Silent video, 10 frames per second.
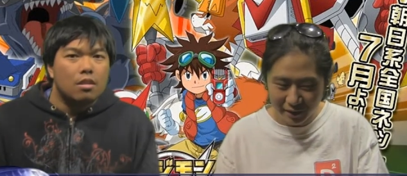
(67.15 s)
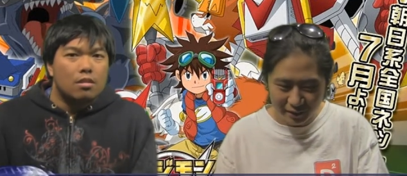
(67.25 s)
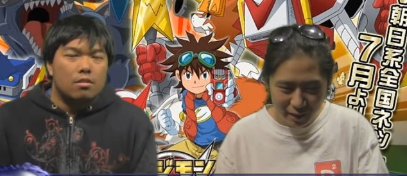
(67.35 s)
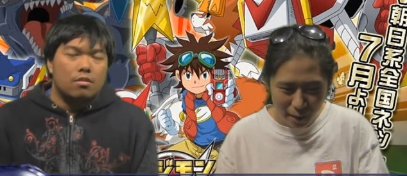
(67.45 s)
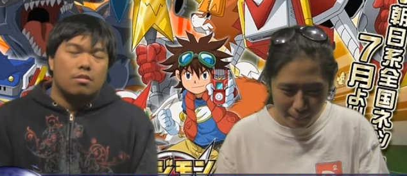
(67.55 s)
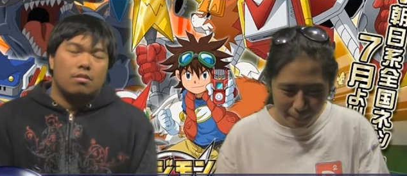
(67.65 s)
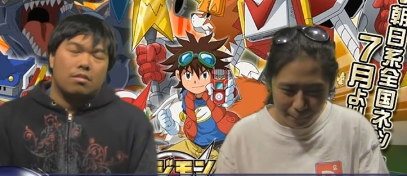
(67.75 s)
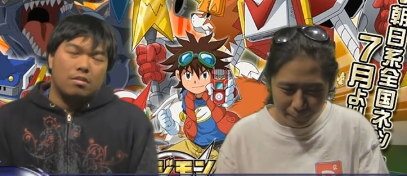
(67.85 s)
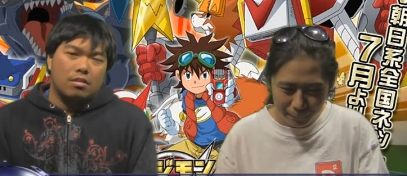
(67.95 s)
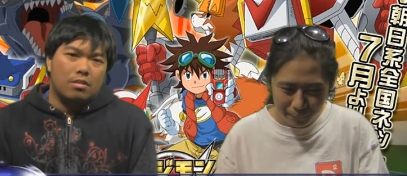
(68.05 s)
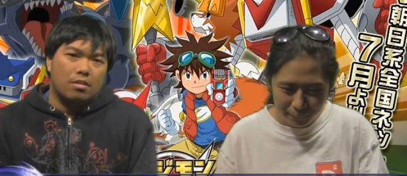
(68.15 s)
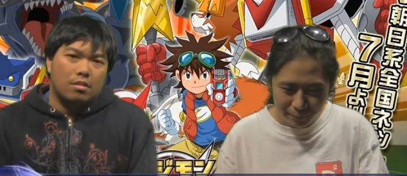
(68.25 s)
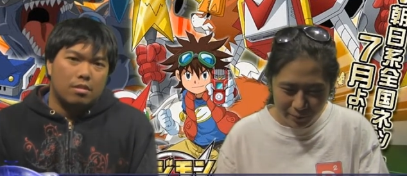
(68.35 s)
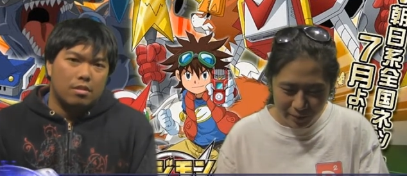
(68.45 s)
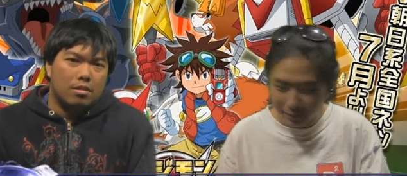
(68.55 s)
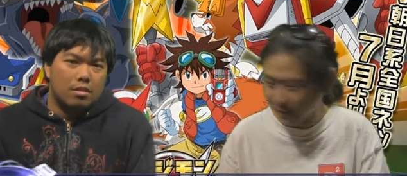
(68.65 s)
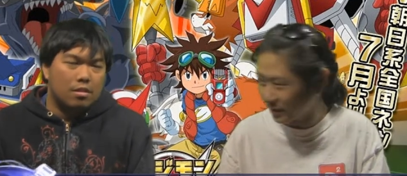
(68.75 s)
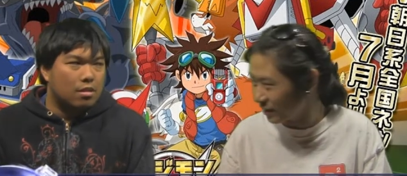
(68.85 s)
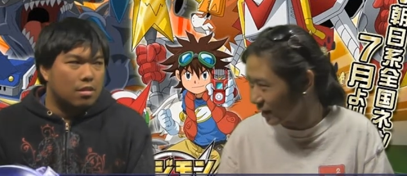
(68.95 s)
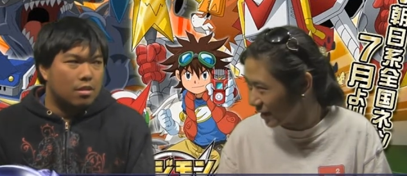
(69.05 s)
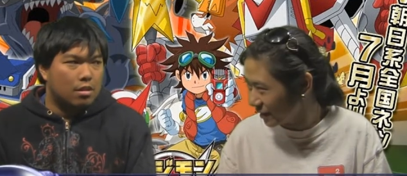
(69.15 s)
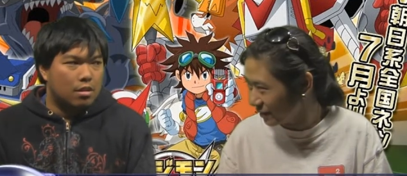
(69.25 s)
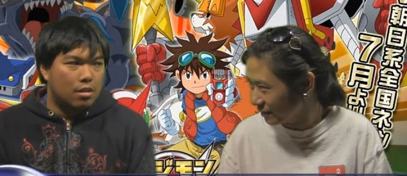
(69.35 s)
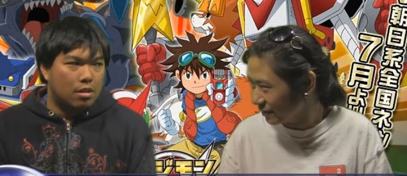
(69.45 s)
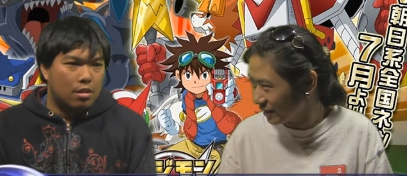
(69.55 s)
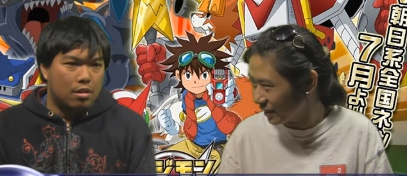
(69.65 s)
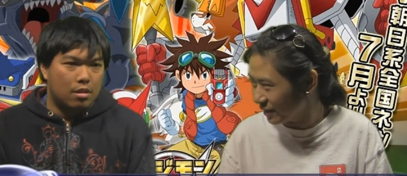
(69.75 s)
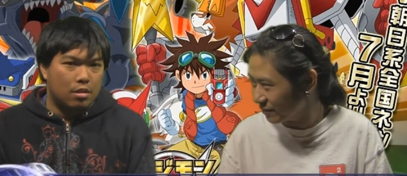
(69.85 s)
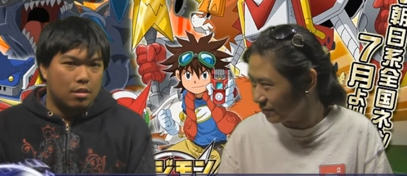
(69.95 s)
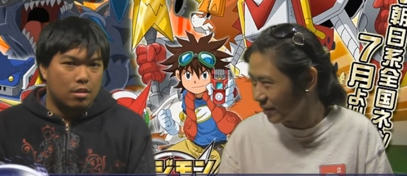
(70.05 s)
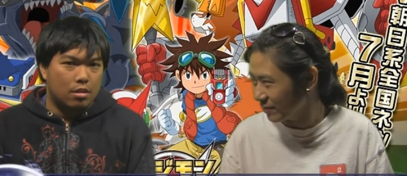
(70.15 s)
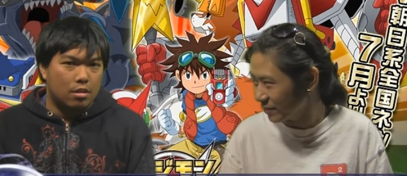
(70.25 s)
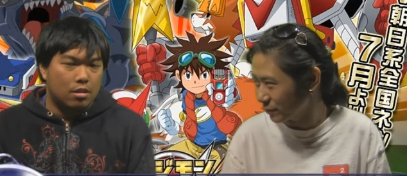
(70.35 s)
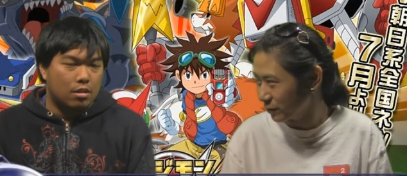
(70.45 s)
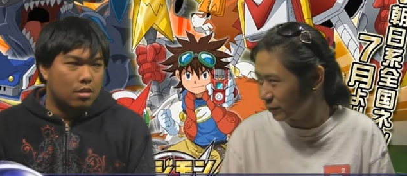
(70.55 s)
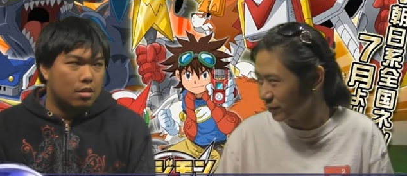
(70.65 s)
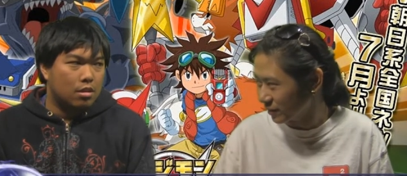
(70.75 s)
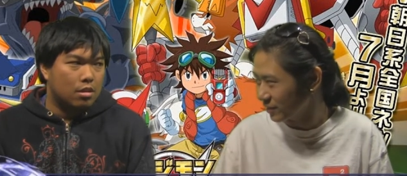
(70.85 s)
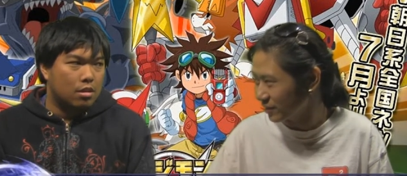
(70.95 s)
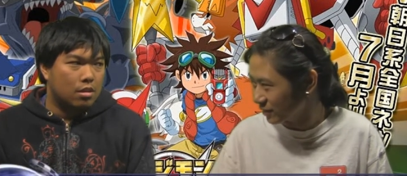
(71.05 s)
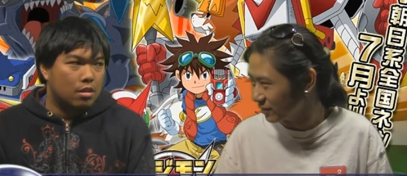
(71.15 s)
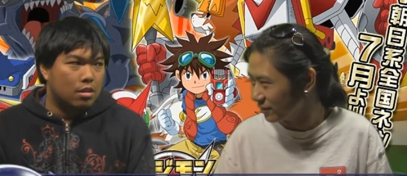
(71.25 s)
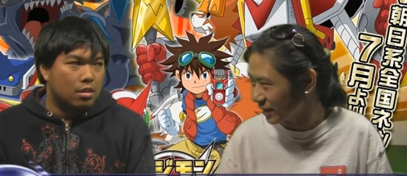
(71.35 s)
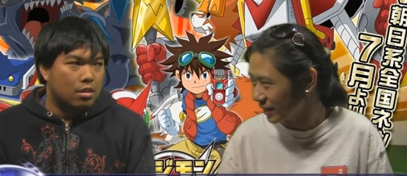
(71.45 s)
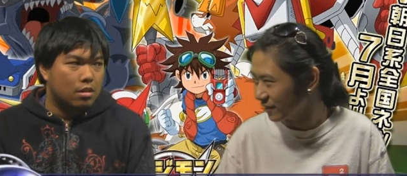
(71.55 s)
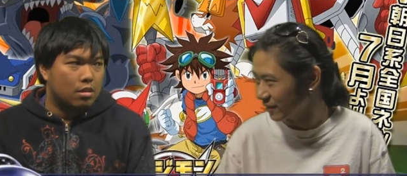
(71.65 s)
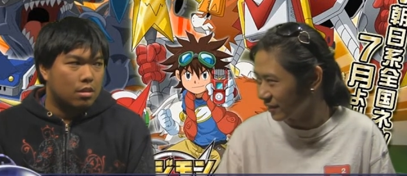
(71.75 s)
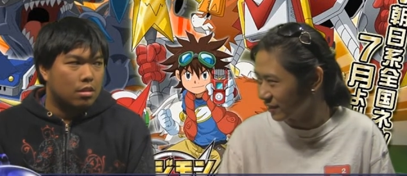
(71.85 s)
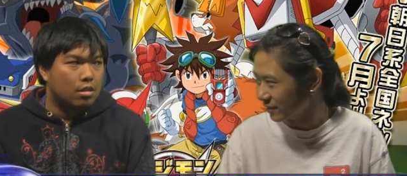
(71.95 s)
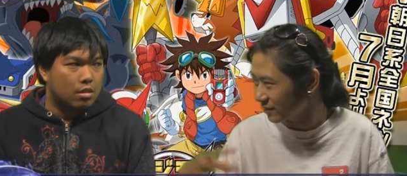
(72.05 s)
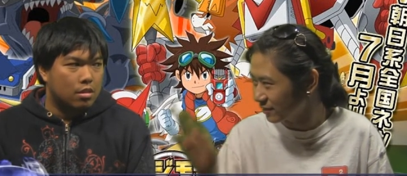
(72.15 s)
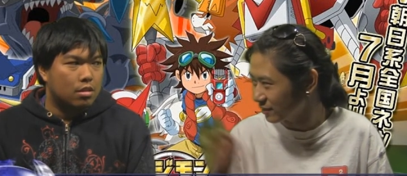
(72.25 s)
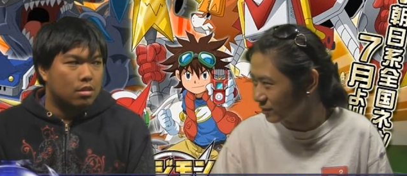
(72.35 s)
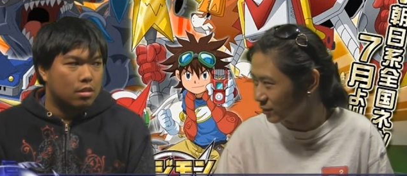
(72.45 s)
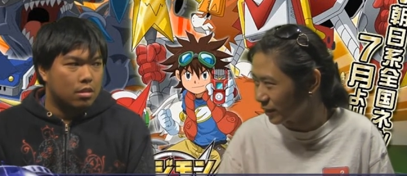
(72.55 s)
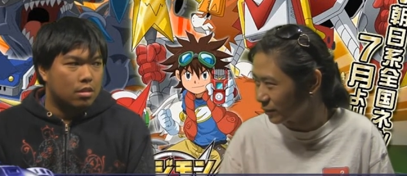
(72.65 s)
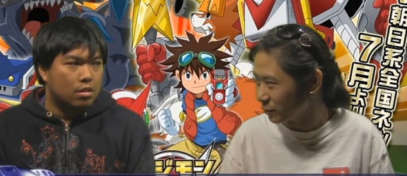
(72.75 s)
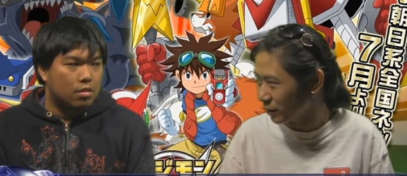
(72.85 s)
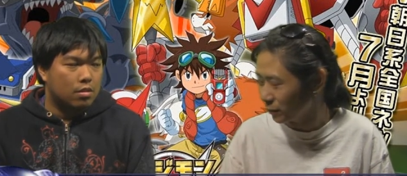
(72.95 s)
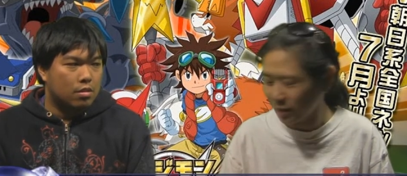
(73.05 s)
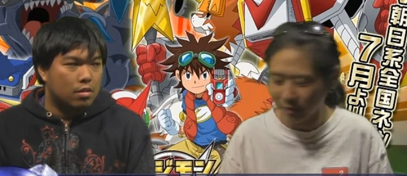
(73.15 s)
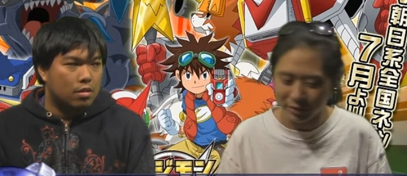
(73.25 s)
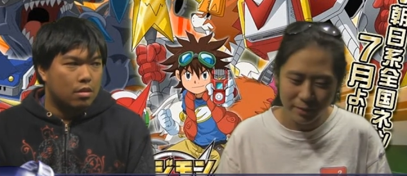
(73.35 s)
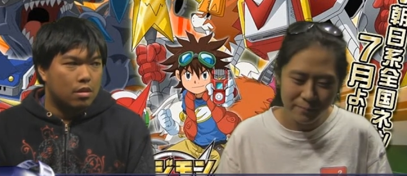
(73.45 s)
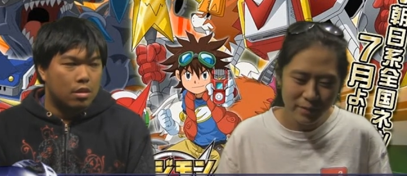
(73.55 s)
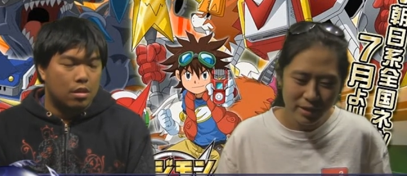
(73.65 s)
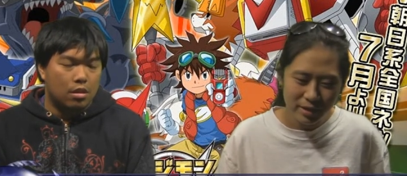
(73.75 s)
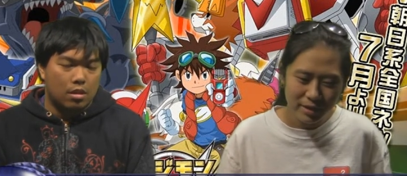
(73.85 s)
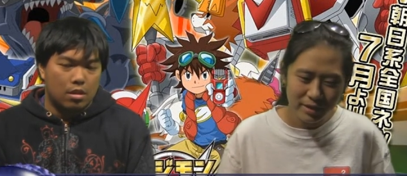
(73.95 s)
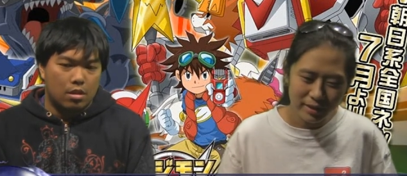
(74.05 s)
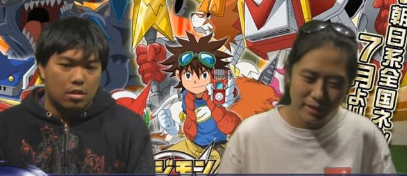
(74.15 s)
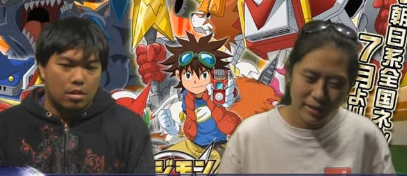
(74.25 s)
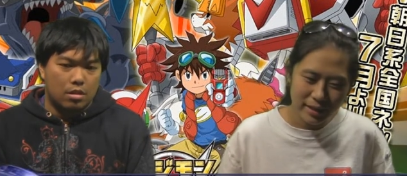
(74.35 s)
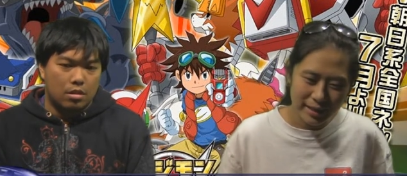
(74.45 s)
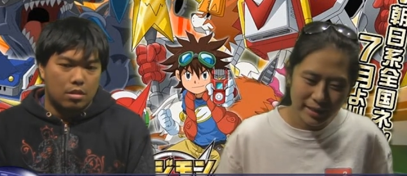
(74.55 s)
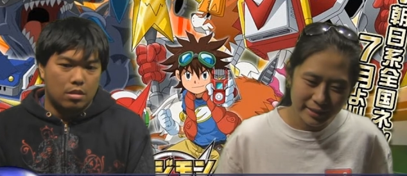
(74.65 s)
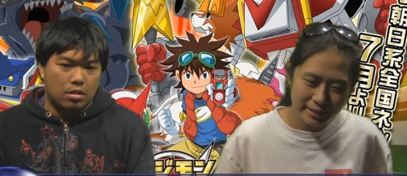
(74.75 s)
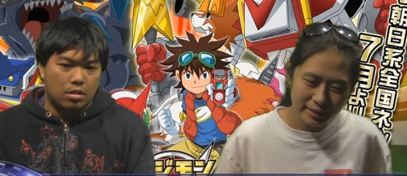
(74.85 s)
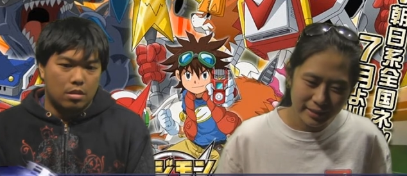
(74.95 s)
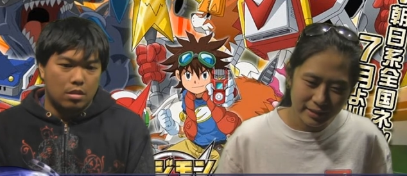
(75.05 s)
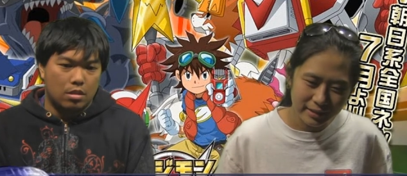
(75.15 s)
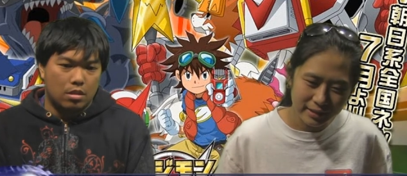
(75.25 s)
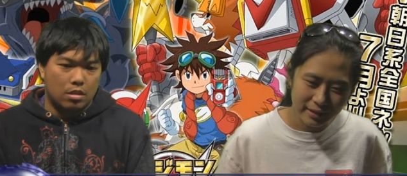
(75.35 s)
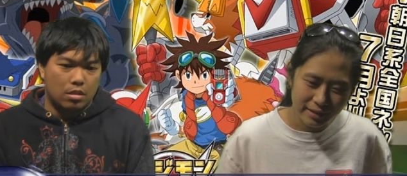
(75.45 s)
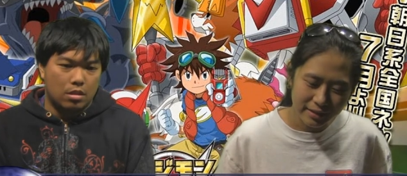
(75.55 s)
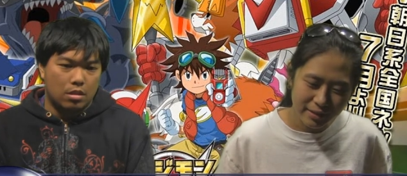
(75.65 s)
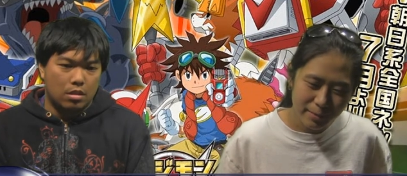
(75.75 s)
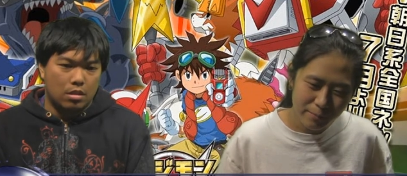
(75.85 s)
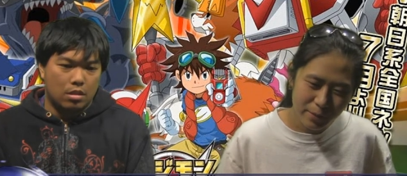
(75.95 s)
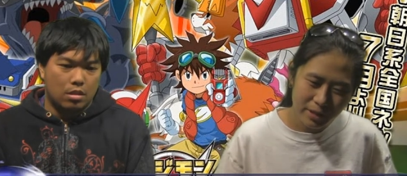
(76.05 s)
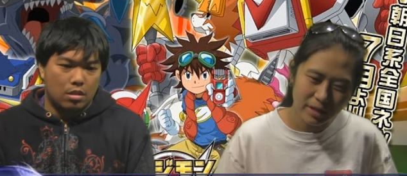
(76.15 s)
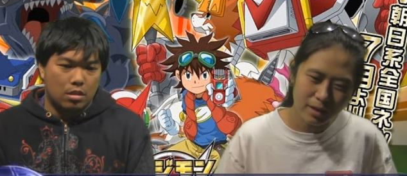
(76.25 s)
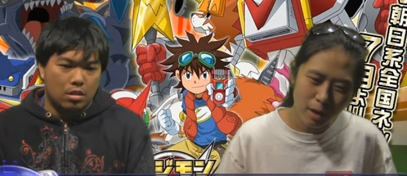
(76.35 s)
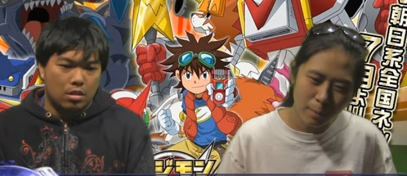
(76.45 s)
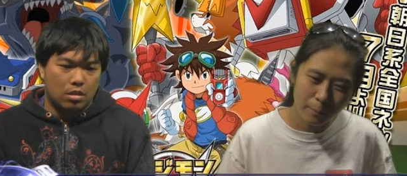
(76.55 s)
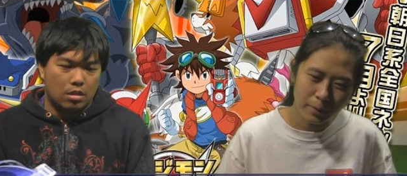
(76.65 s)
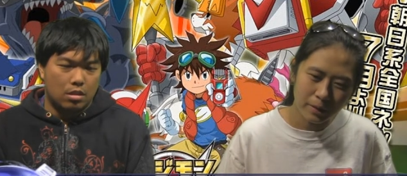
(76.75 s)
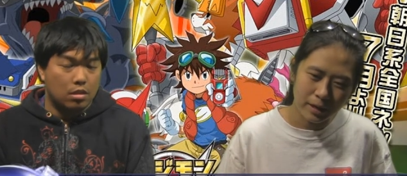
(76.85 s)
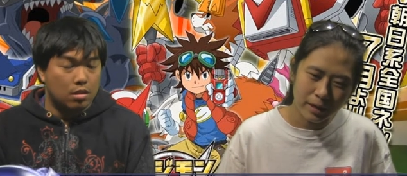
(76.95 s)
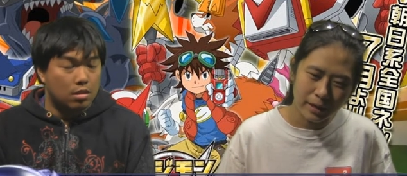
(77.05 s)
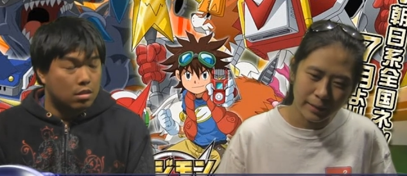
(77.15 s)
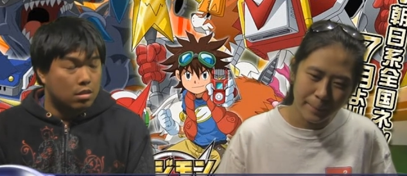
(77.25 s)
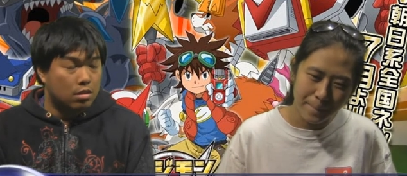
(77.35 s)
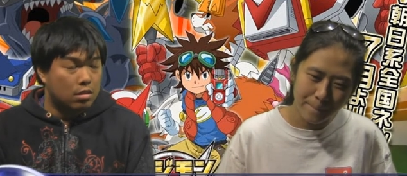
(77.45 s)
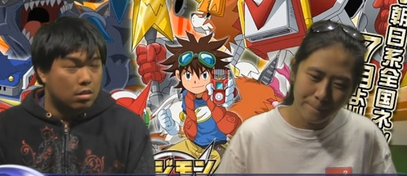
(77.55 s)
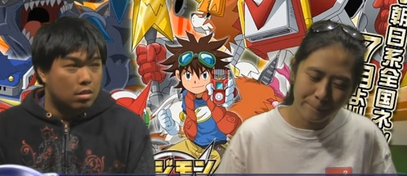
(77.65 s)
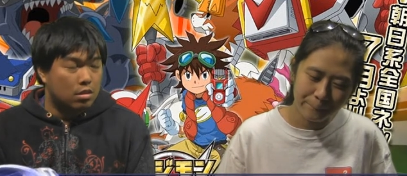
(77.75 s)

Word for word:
Speaker 1: picked up DBZ Kai, and then subsequently showed like all the other Dragon Ball, whatever. And them picking up um,